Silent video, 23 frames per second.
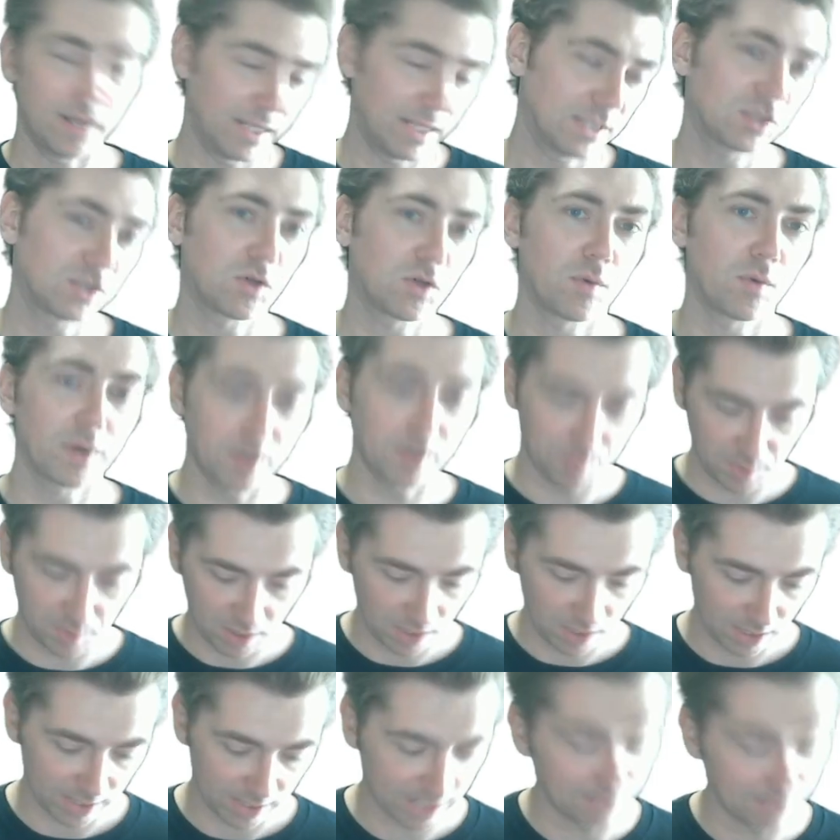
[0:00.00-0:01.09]
it's going to
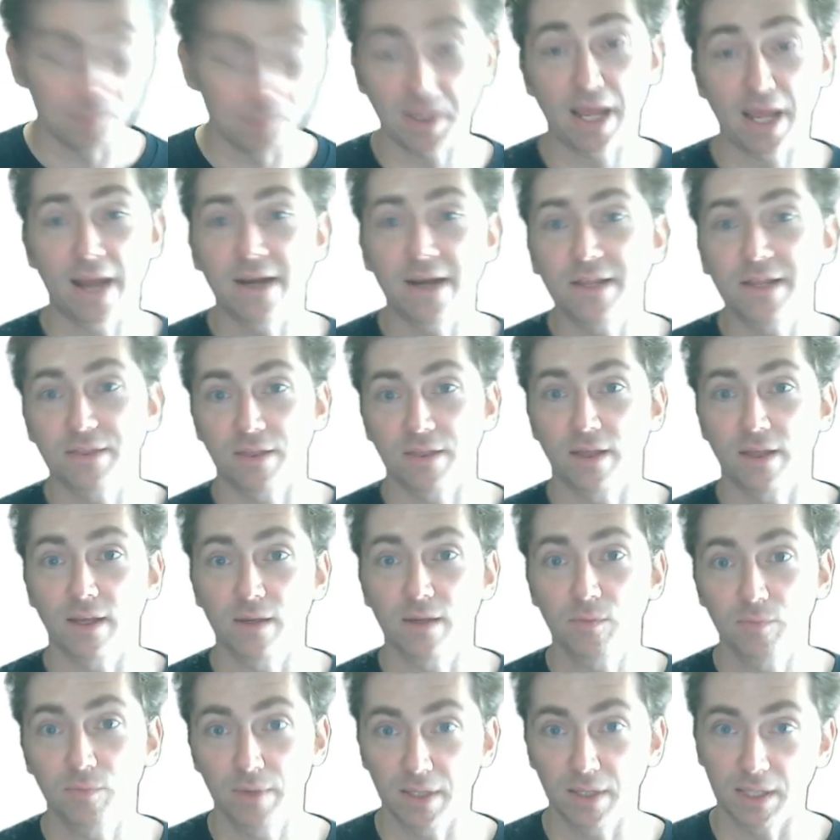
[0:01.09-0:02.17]
be, it can be
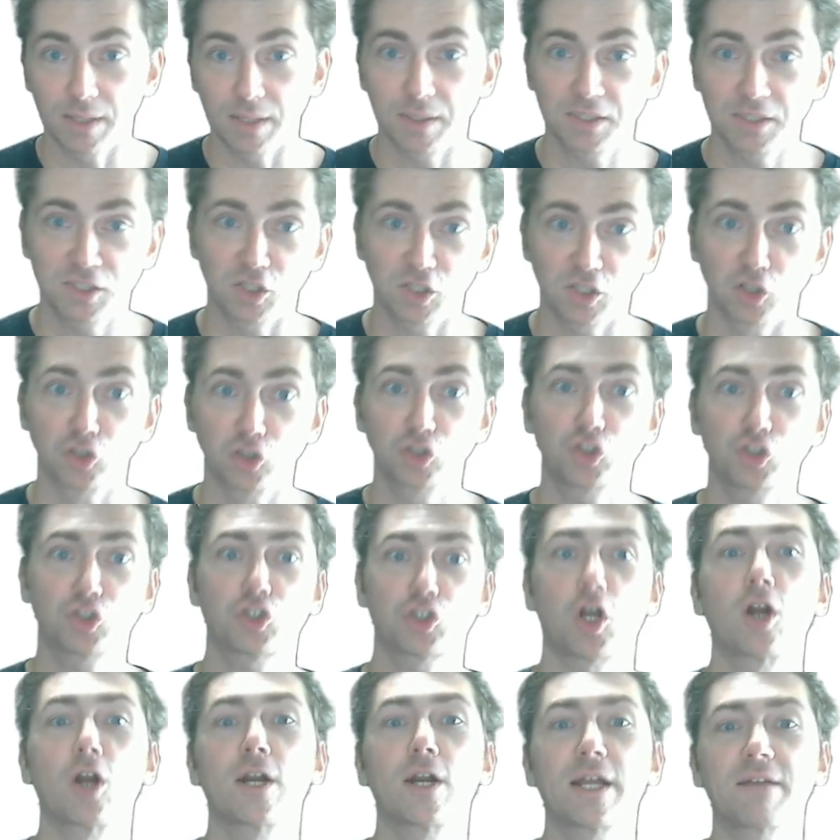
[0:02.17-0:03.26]
anything really. It's your
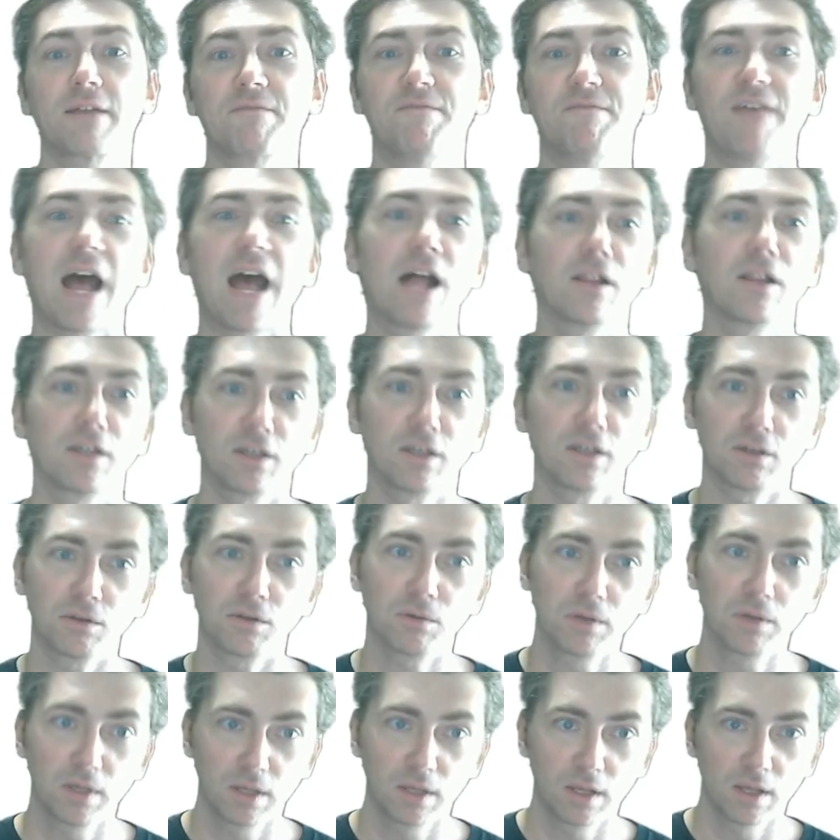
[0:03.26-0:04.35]
starting value
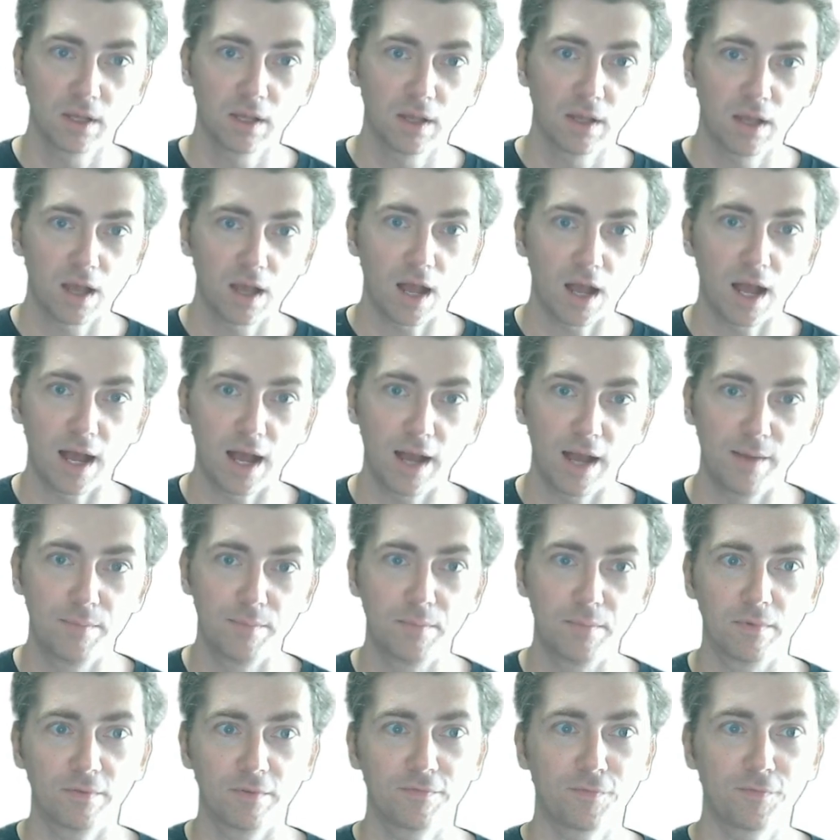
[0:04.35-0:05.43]

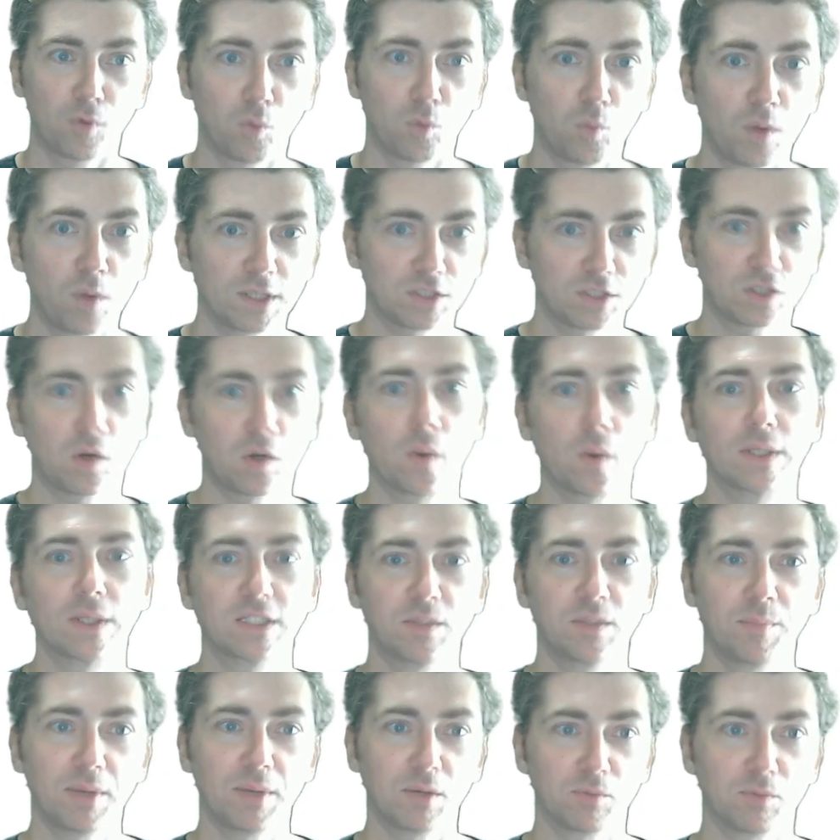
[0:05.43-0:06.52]
for what's going to
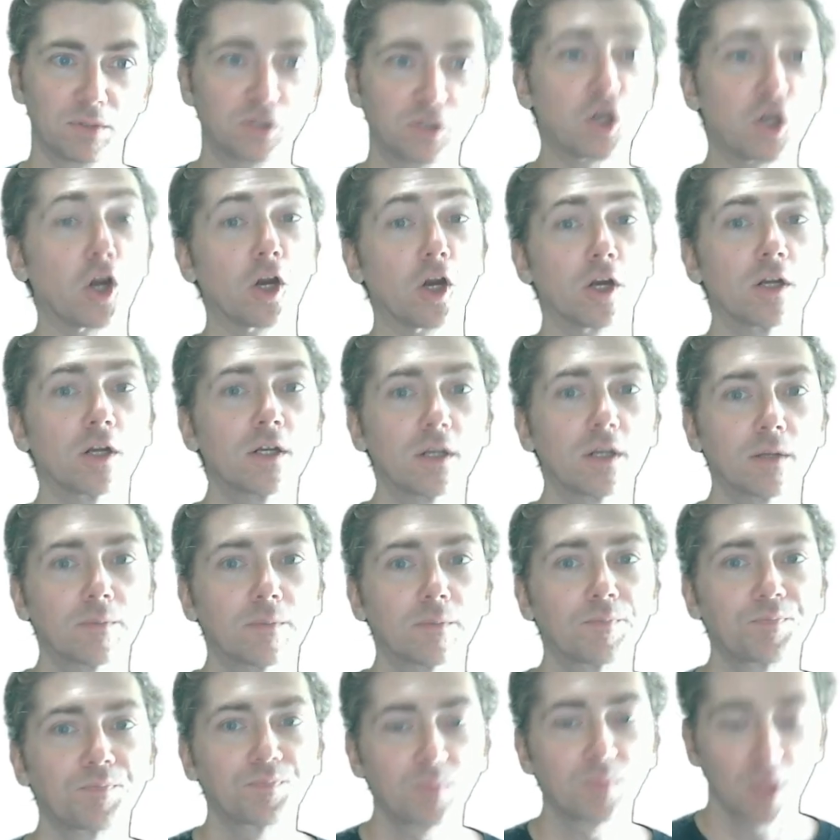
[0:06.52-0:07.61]
be returned.
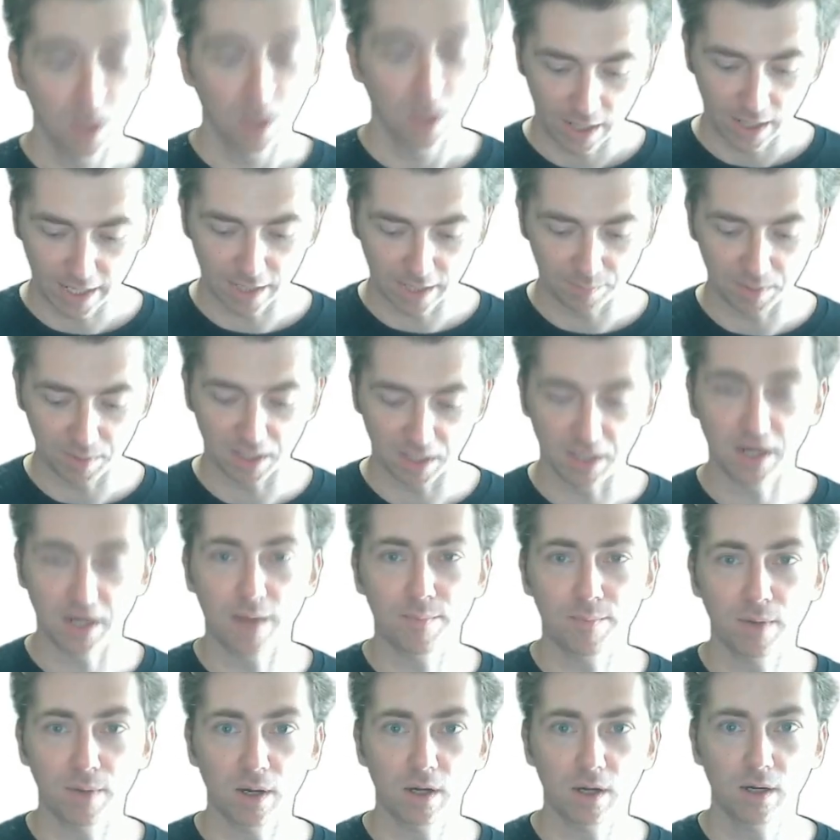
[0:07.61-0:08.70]
It could be a
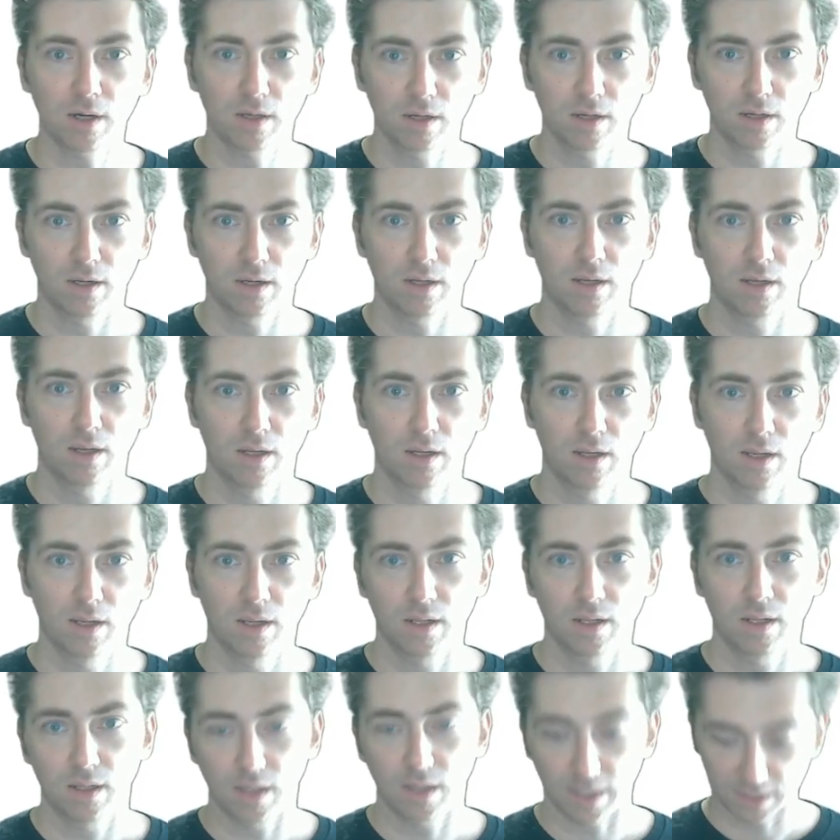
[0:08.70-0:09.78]
number
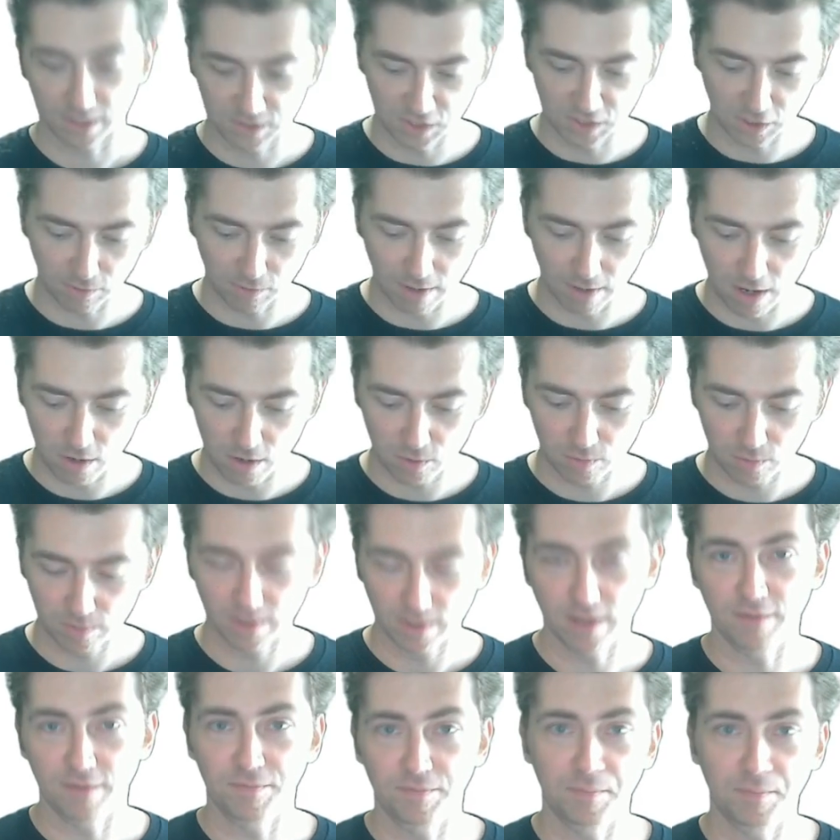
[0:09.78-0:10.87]
like 0.
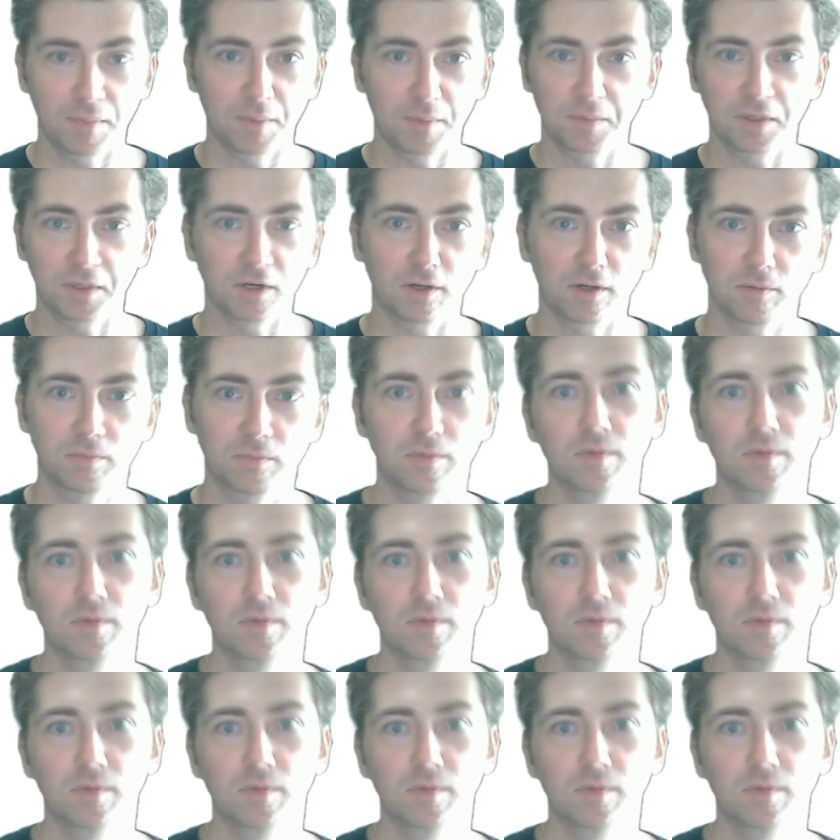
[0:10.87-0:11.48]
Maybe you're